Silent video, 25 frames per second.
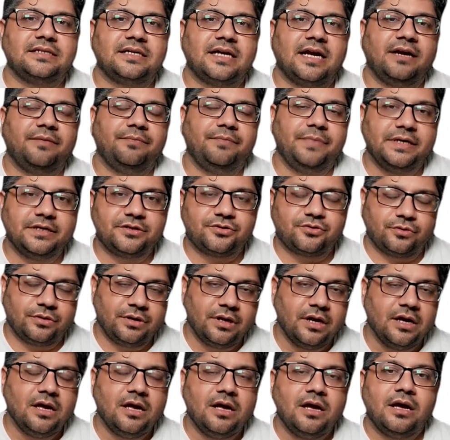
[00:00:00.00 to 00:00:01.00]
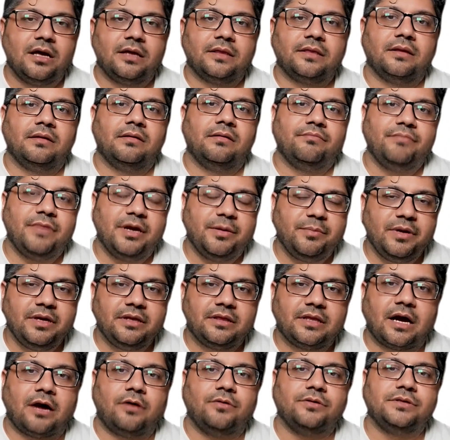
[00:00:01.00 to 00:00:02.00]
And based on maybe
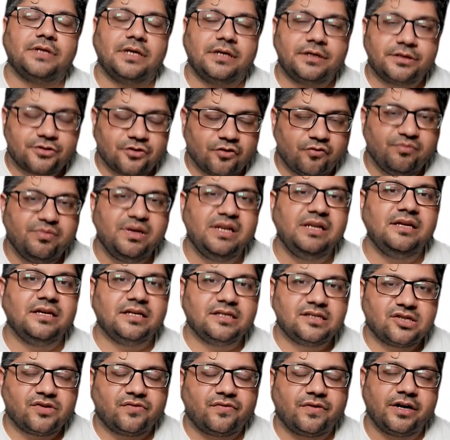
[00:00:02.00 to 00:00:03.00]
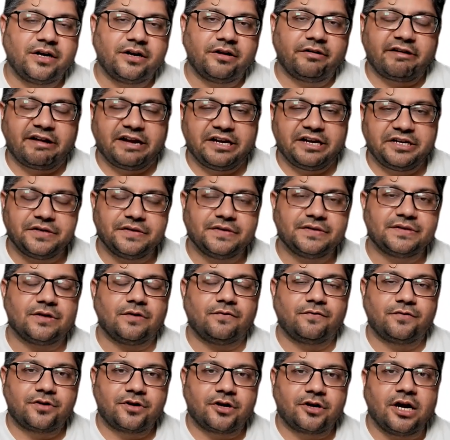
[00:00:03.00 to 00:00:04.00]
thousands or millions of iterations
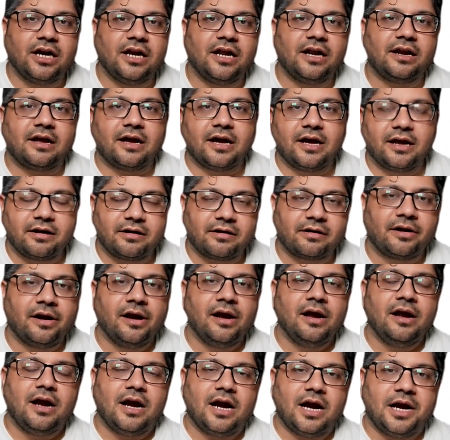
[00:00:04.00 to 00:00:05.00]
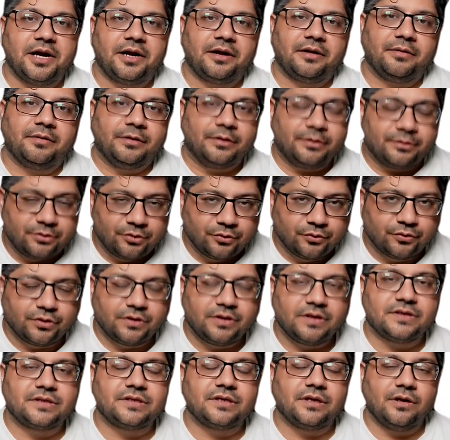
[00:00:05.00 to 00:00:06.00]
of trial and error, and due to
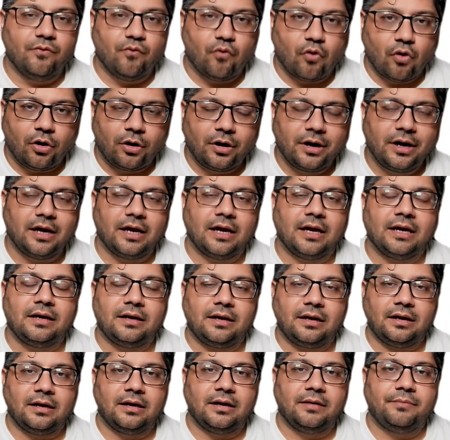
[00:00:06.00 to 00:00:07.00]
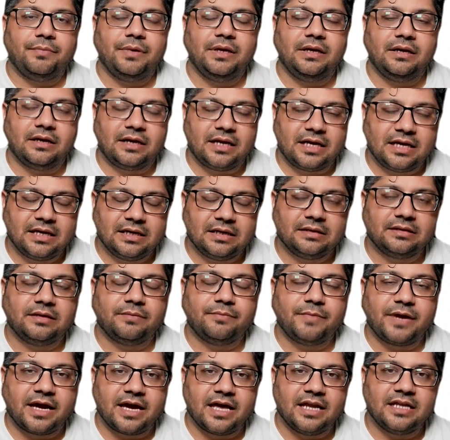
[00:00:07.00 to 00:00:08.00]
this reward and penalize the
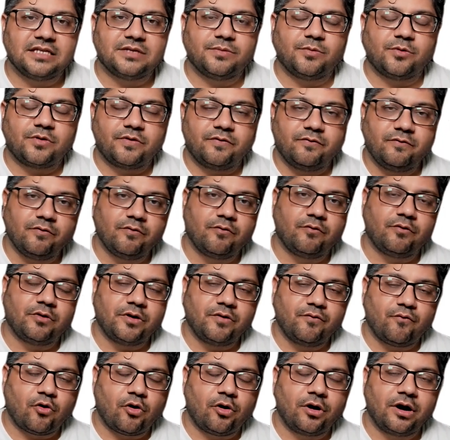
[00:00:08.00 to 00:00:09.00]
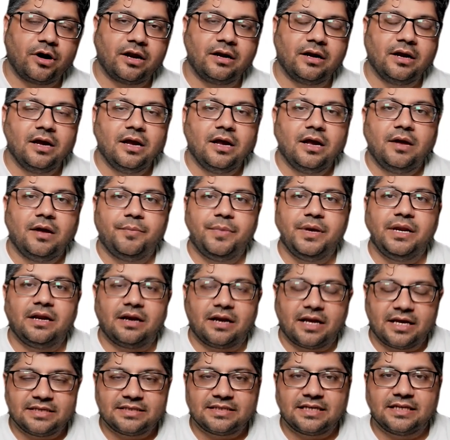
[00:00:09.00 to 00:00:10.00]
mechanism of reward and
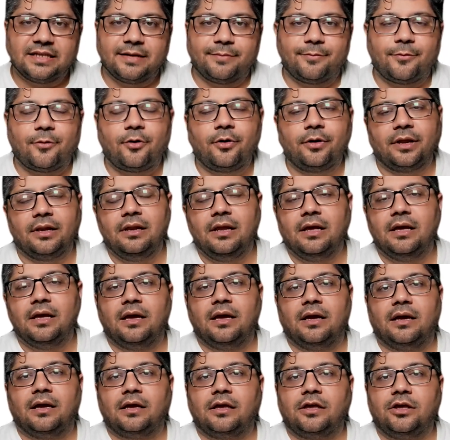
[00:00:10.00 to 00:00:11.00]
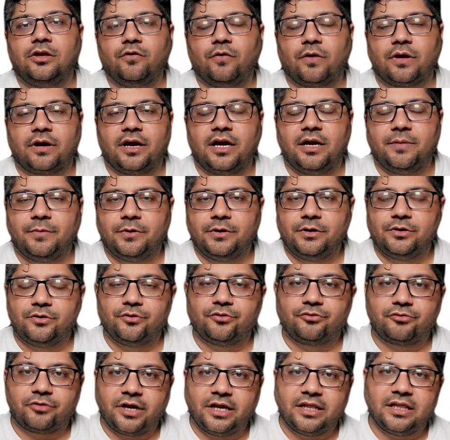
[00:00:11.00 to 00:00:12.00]
penalizing the model, you are able to
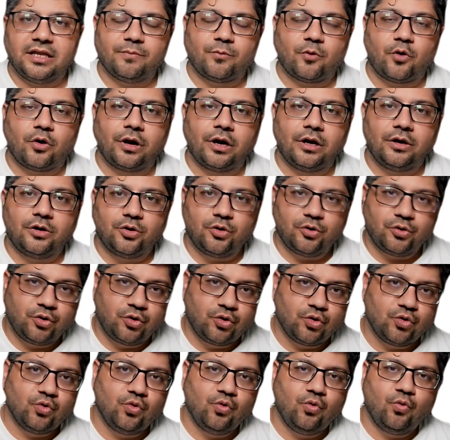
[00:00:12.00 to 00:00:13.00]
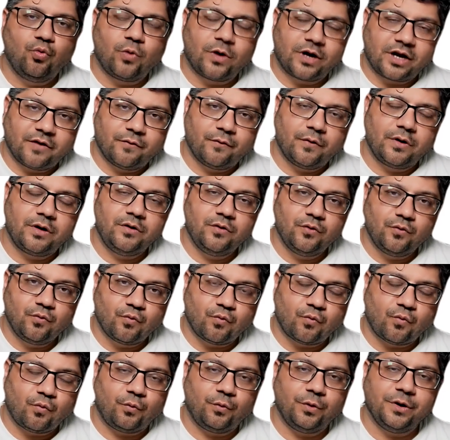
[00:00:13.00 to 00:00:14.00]
train the model to do whatever you
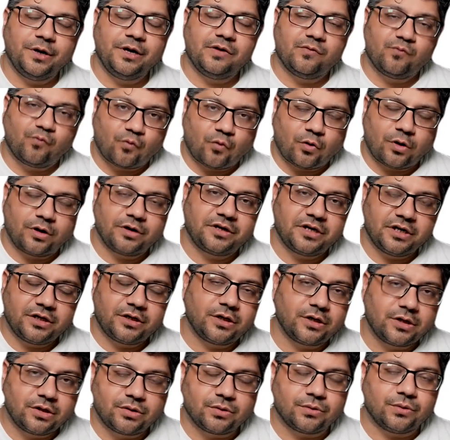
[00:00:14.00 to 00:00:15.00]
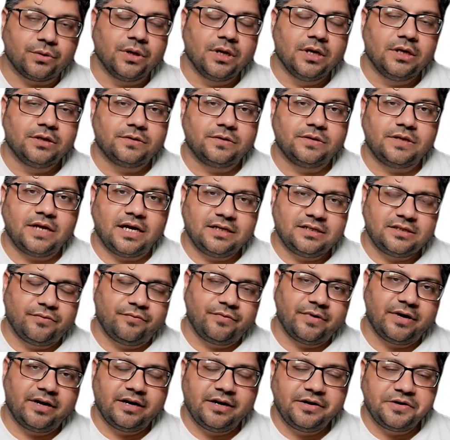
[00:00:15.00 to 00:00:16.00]
want it to do. So that's a
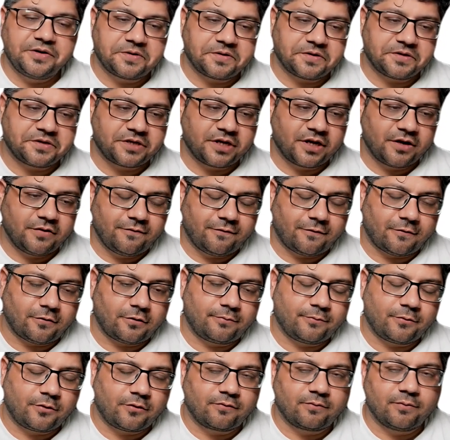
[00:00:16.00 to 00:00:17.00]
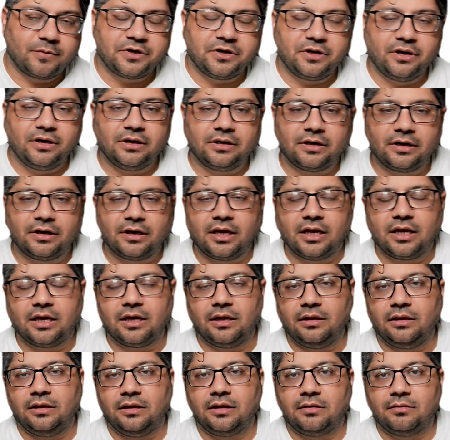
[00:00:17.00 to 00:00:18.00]
very interesting form of machine learning
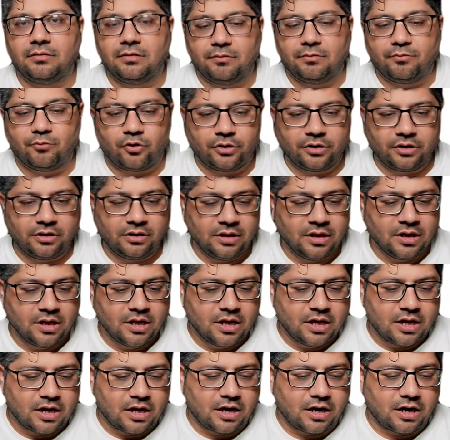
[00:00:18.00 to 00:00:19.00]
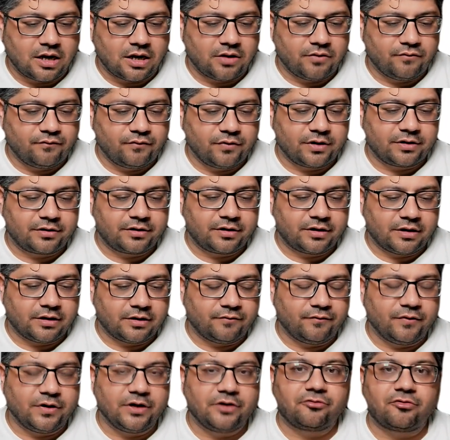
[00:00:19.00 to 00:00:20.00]
model,
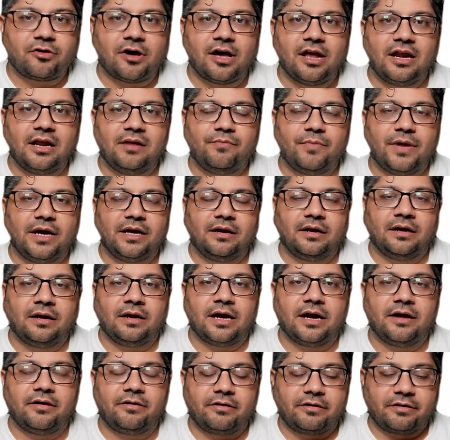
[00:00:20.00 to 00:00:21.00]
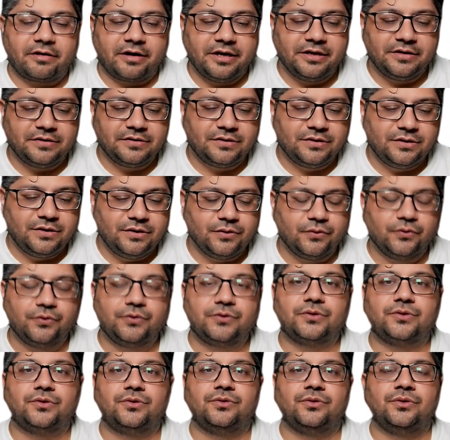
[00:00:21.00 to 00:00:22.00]
where trial and error is
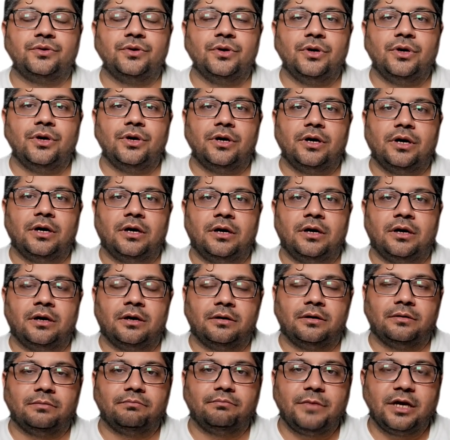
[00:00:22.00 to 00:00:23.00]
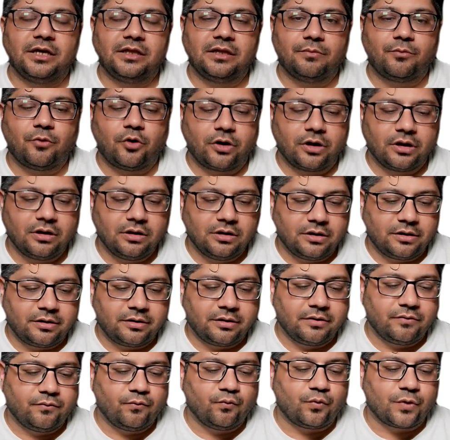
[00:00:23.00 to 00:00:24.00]
used to make the model
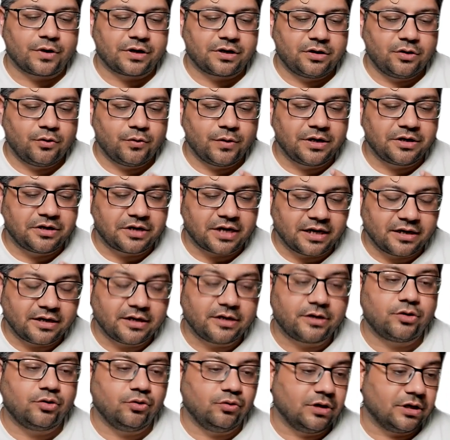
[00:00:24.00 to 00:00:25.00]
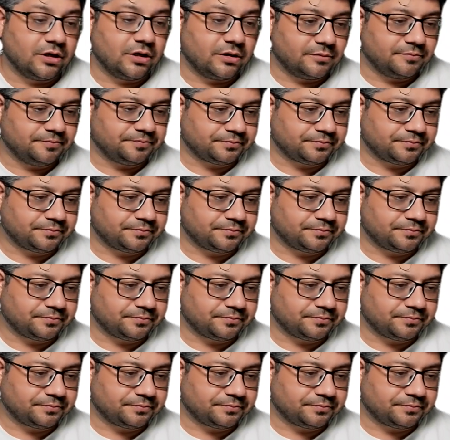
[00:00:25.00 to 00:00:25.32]
learn what you intended to learn.